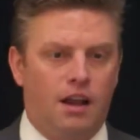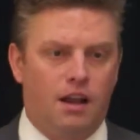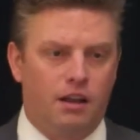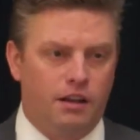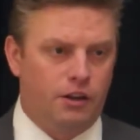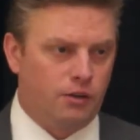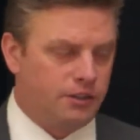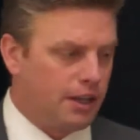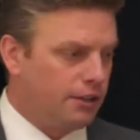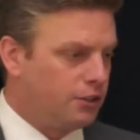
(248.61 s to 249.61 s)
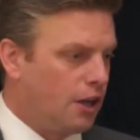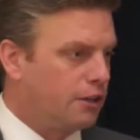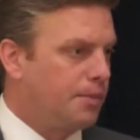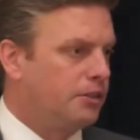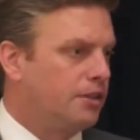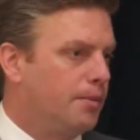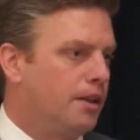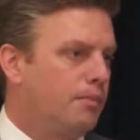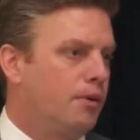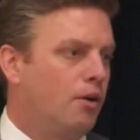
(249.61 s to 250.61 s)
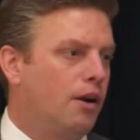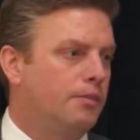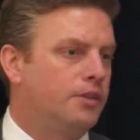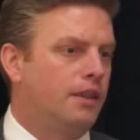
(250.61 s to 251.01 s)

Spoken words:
Astellas talked about some of their programs